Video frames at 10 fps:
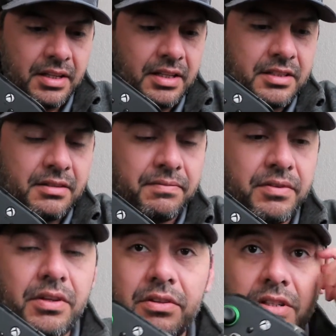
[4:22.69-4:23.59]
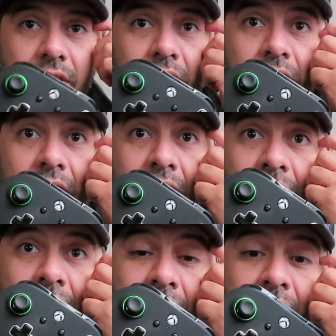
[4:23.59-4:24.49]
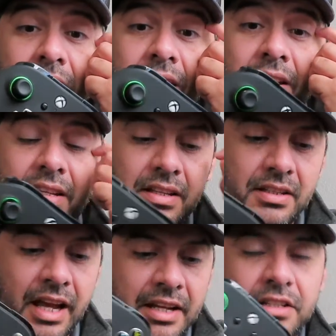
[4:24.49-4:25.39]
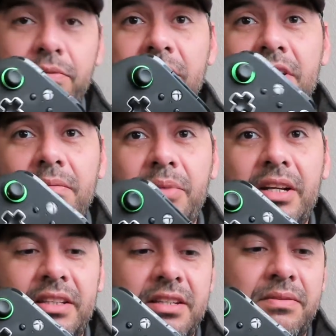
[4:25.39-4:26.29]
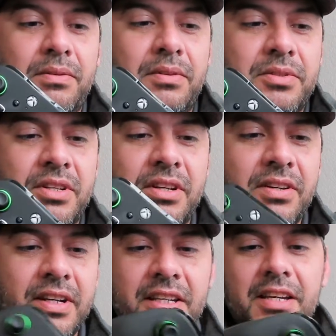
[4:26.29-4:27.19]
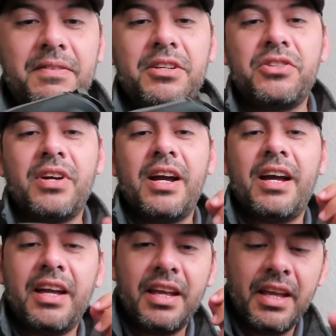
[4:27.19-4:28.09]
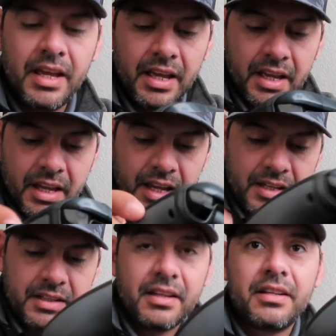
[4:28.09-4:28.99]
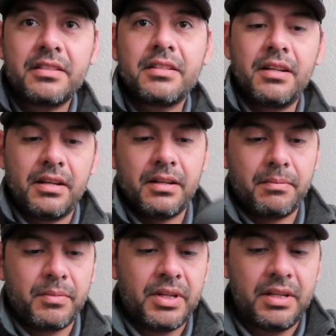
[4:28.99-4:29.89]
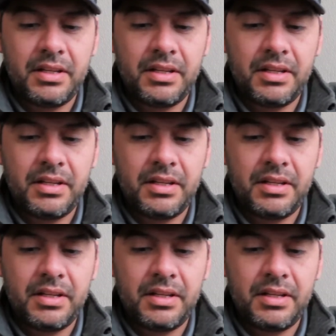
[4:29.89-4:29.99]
It's the Fusion, and I just recently bought this one. I was going to go ahead and give it a try. It does come